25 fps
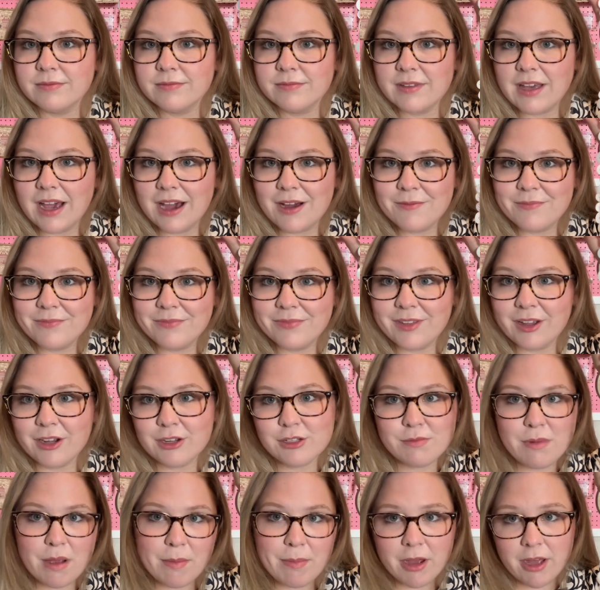yeah,
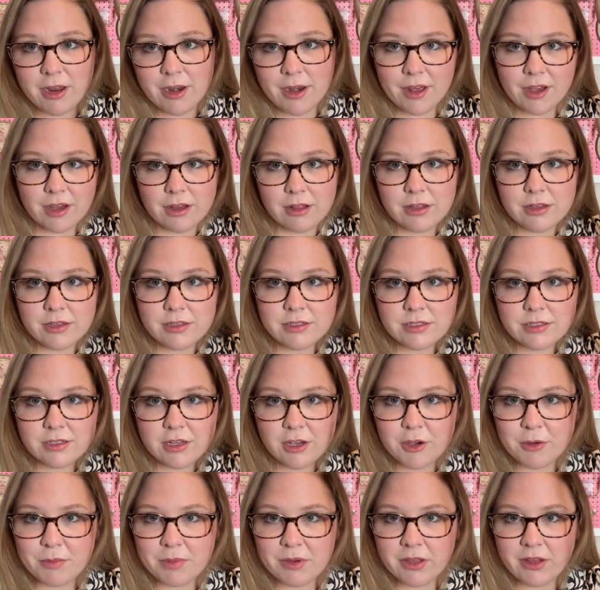there's my button necklace. I
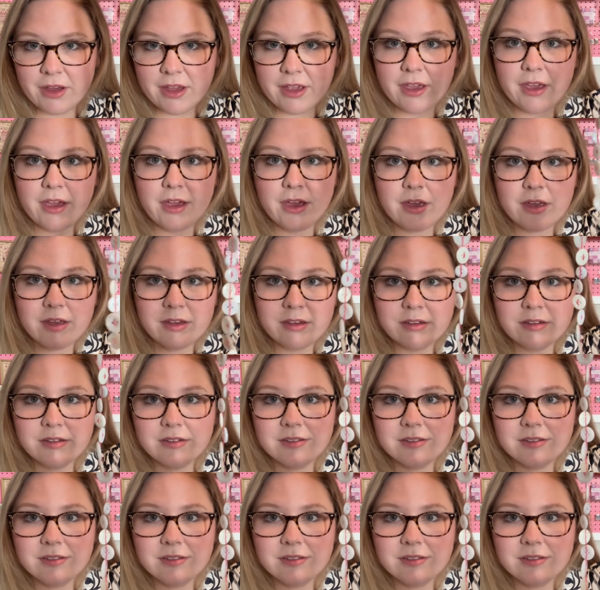hope you like it.